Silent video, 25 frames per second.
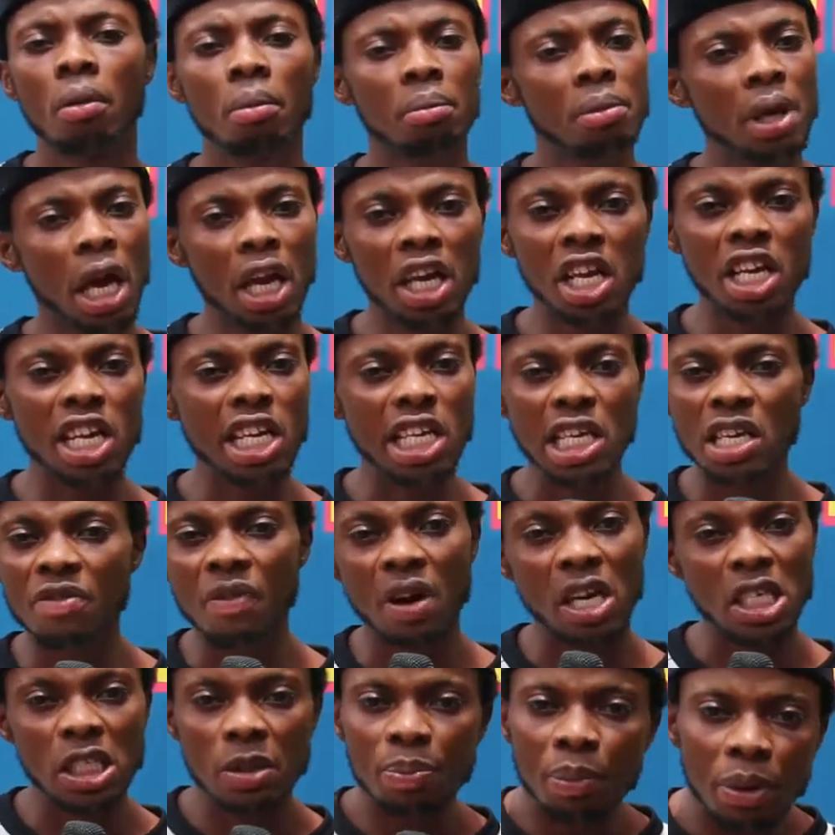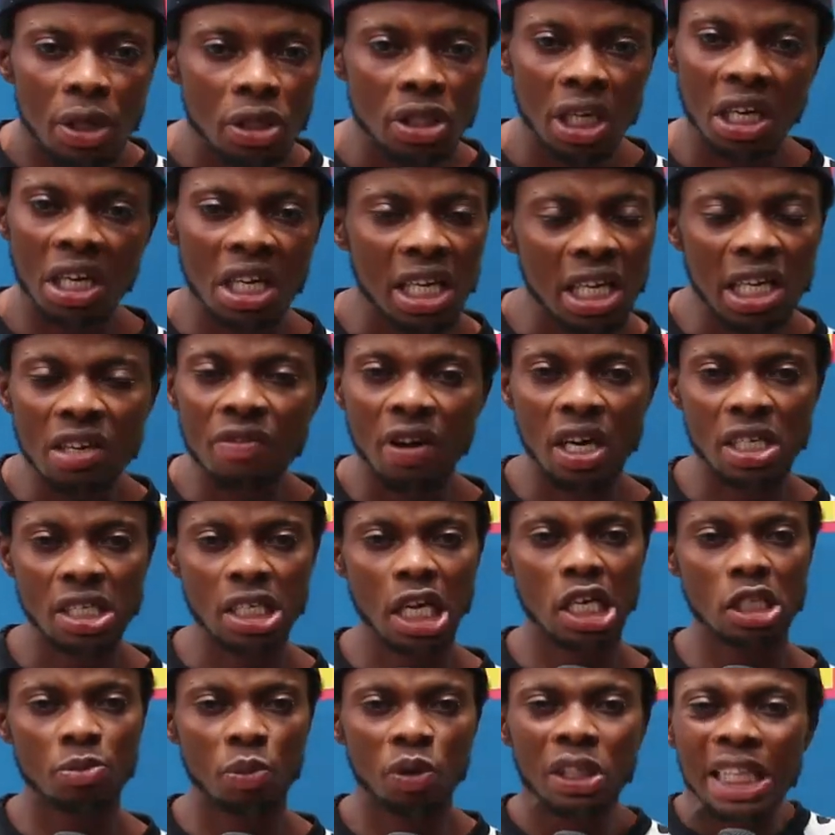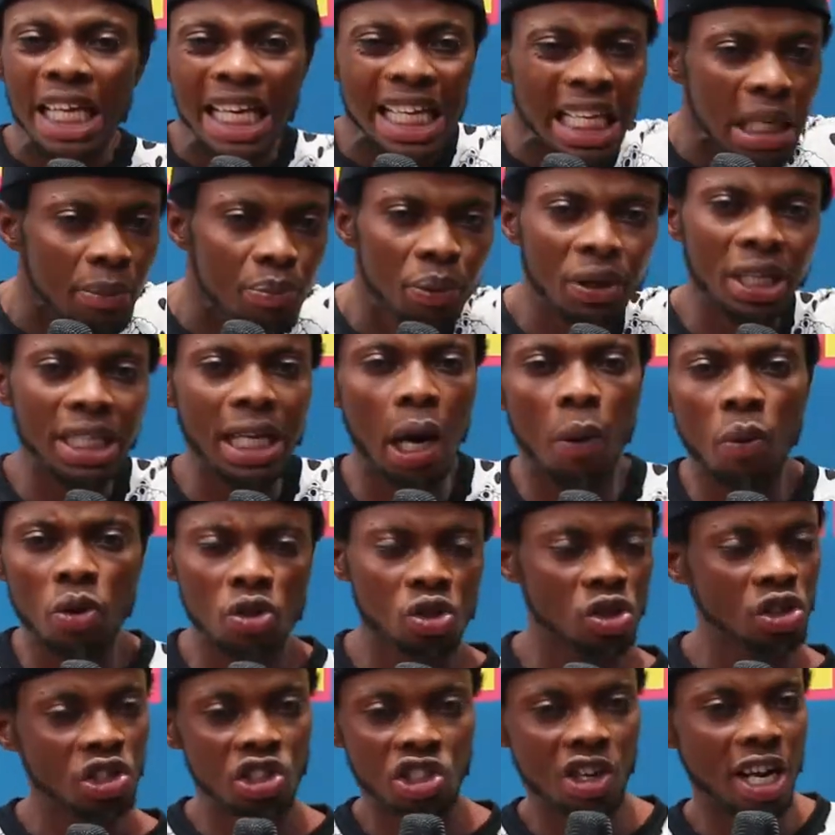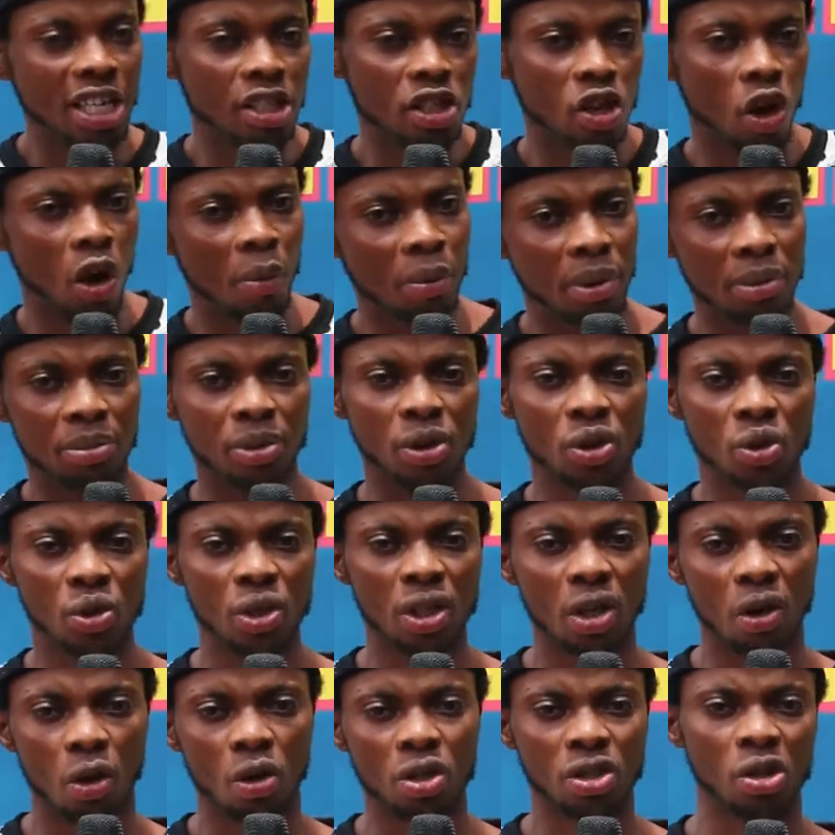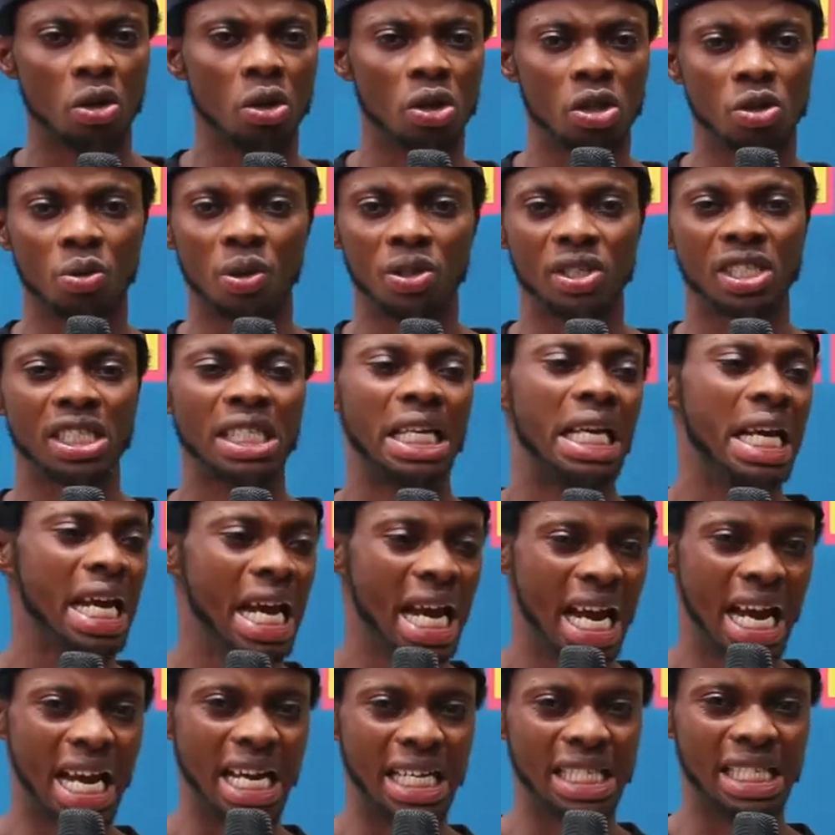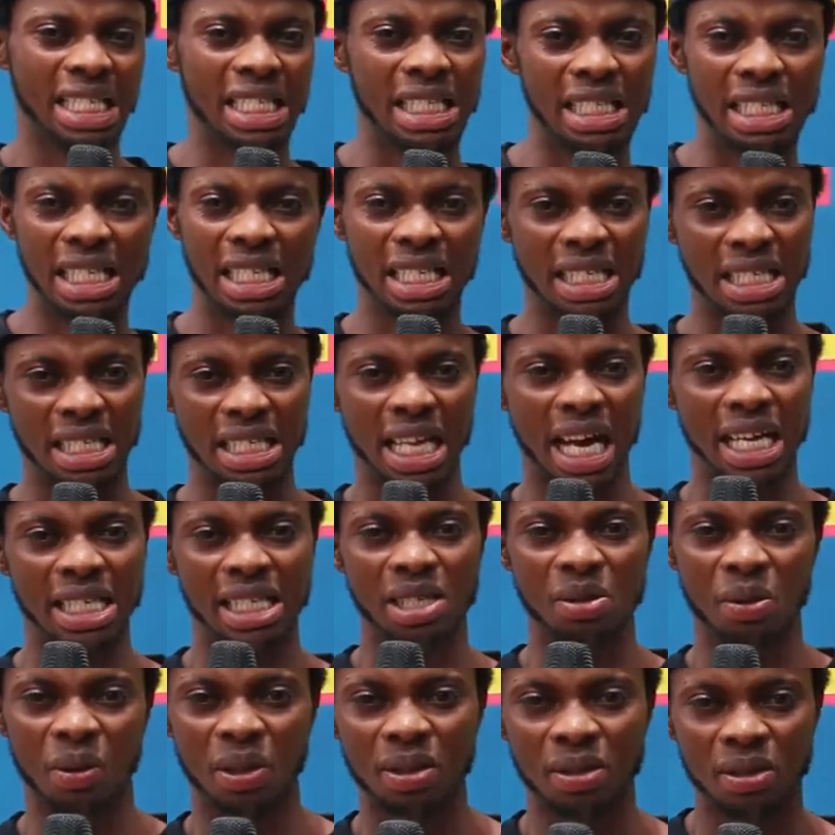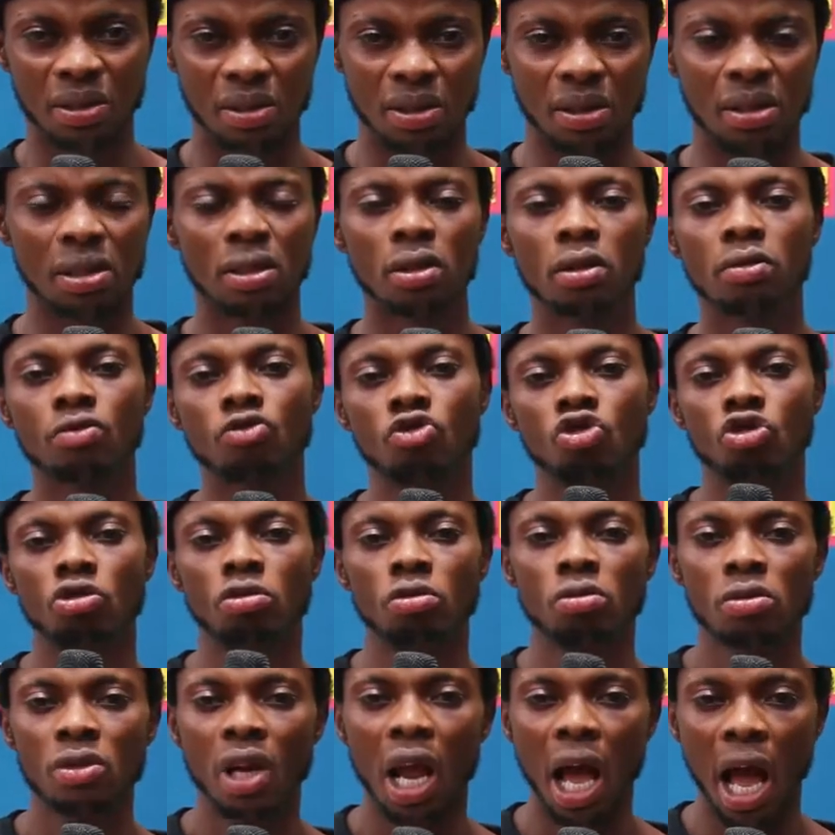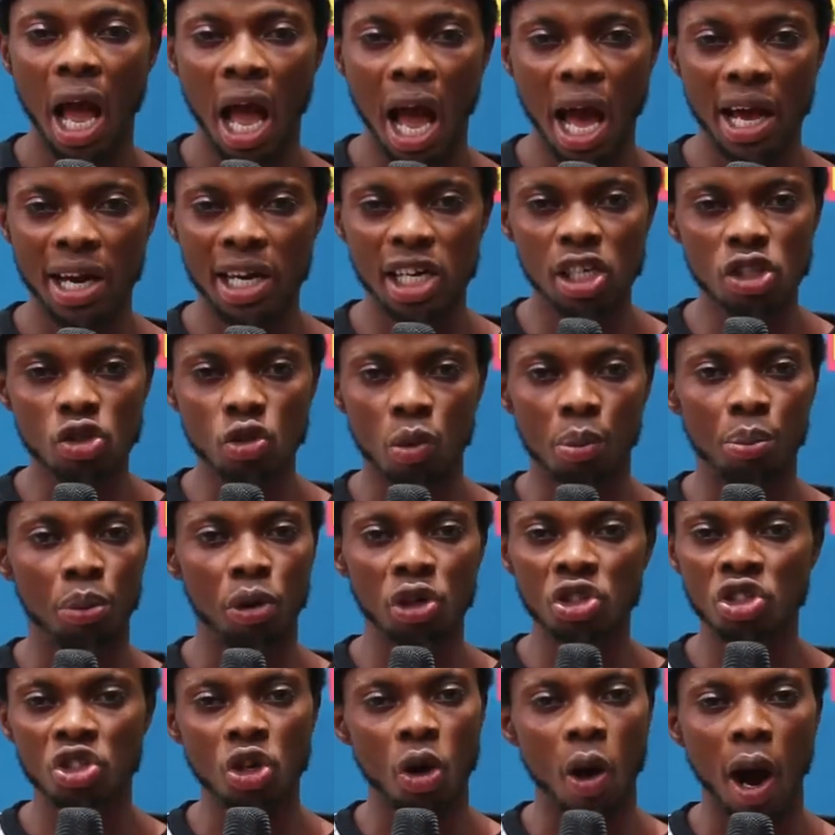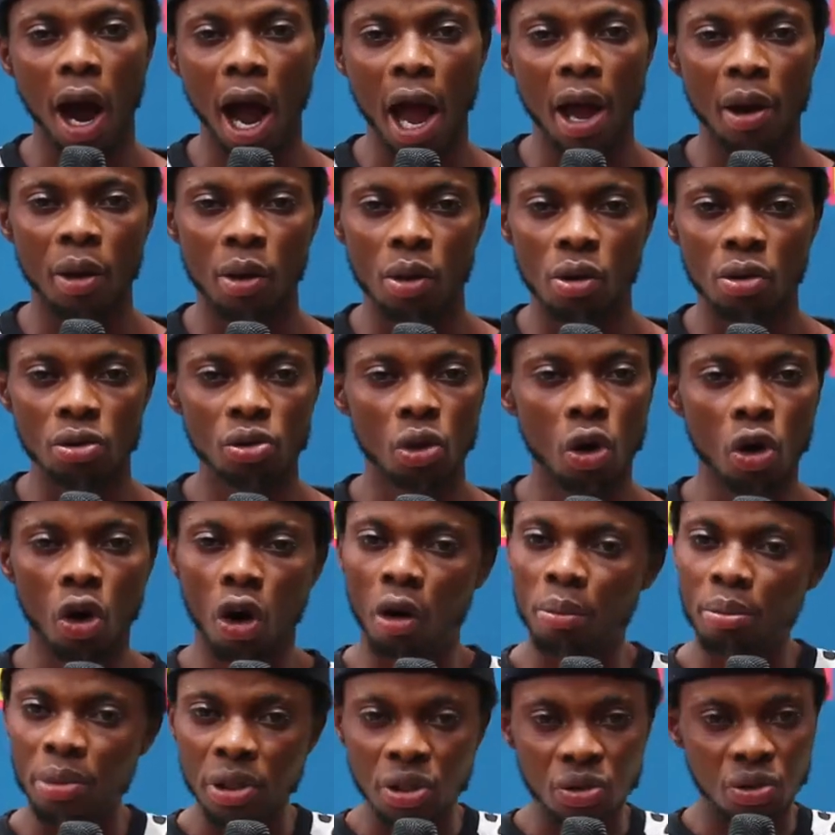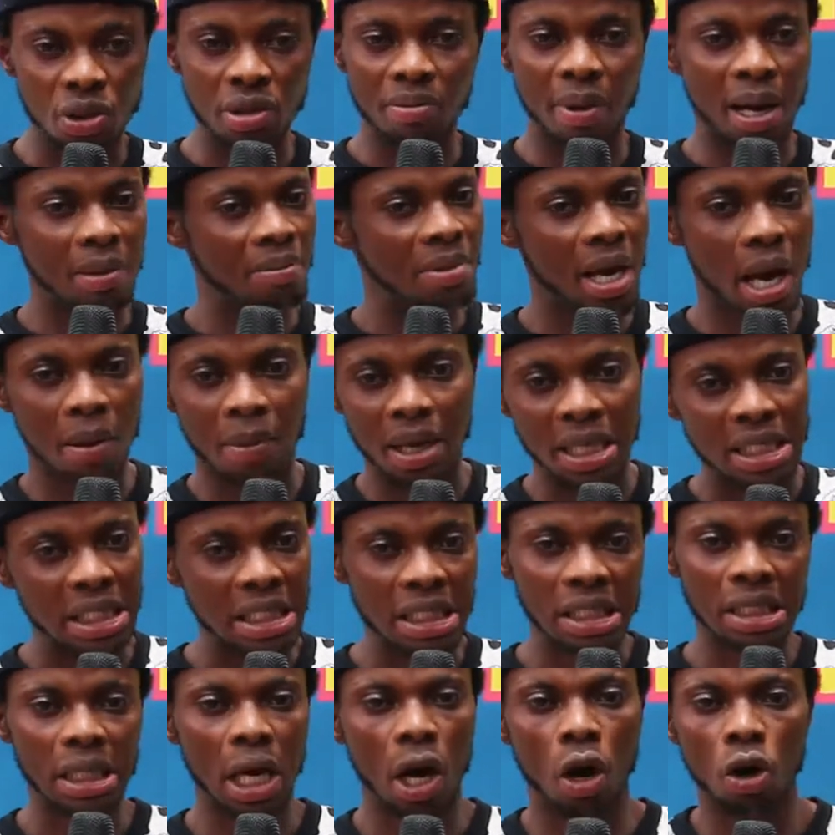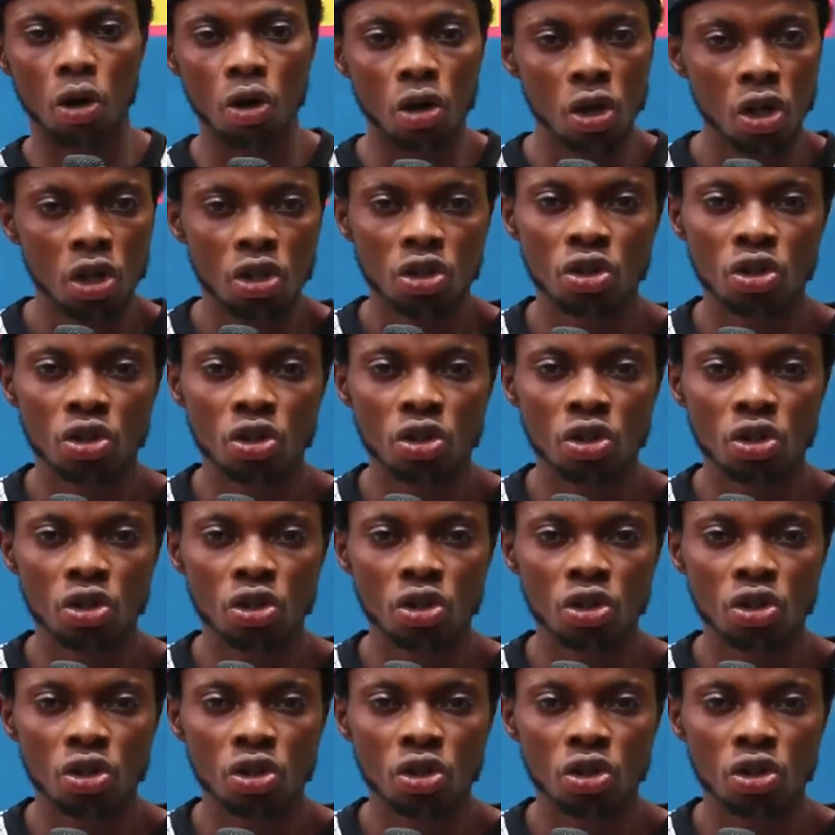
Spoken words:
Me, I need to give her space, I need to give her a chance. But anybody that wants to try to come in between us, or you want to say, hey, she's this, she's that, you want to, I'm ready to bust your eye. Oh. No come between my me and my sister. Oh.